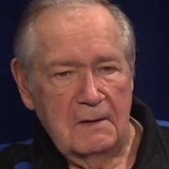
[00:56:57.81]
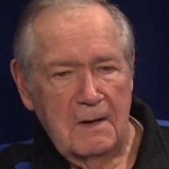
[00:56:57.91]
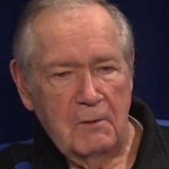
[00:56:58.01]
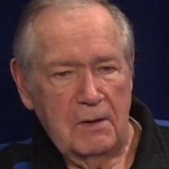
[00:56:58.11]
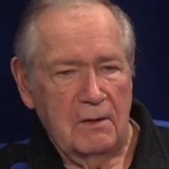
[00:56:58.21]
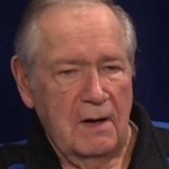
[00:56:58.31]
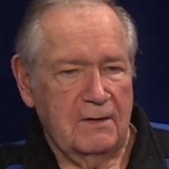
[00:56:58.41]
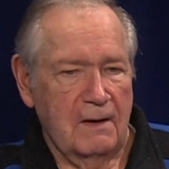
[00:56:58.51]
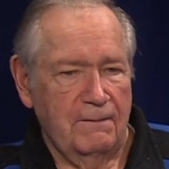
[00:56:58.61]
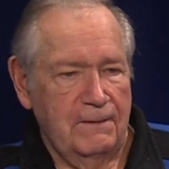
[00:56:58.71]
we don't have
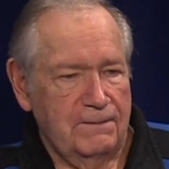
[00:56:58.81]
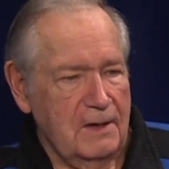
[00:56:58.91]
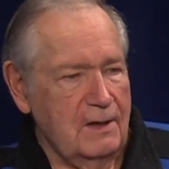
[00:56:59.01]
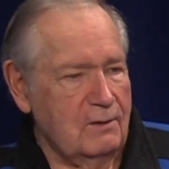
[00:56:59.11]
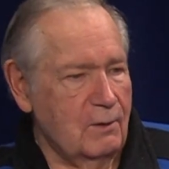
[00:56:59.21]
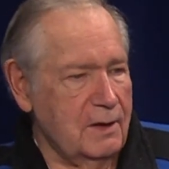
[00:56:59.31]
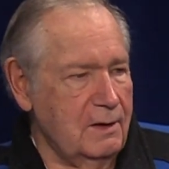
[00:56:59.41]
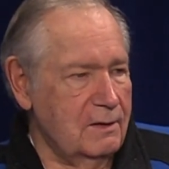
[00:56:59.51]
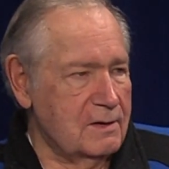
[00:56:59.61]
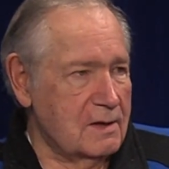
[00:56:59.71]
to have 15, 20
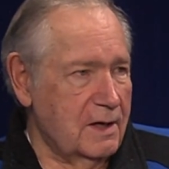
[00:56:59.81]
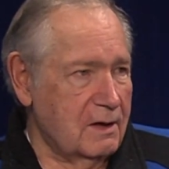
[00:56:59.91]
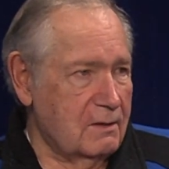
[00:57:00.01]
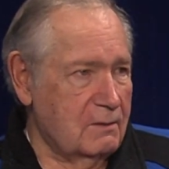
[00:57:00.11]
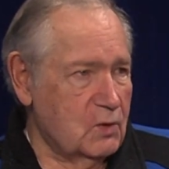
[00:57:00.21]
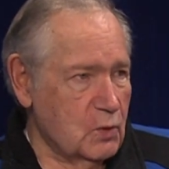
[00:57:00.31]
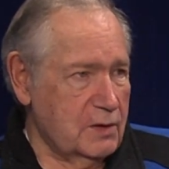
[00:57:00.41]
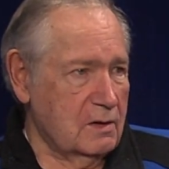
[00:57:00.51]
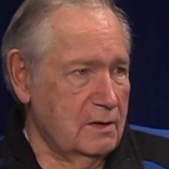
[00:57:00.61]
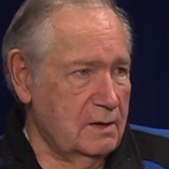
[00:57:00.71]
years like
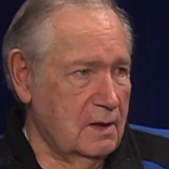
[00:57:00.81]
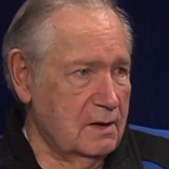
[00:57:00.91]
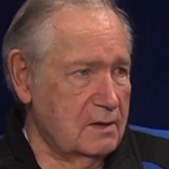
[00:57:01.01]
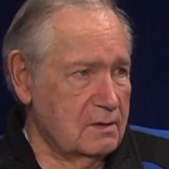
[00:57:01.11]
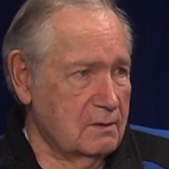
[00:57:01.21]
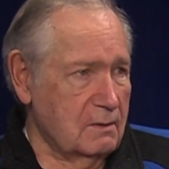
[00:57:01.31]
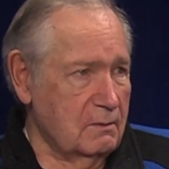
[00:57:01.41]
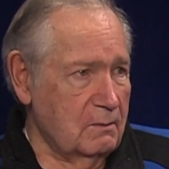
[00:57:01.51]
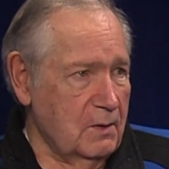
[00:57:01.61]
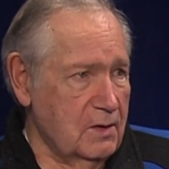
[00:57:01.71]
Switzerland does or right.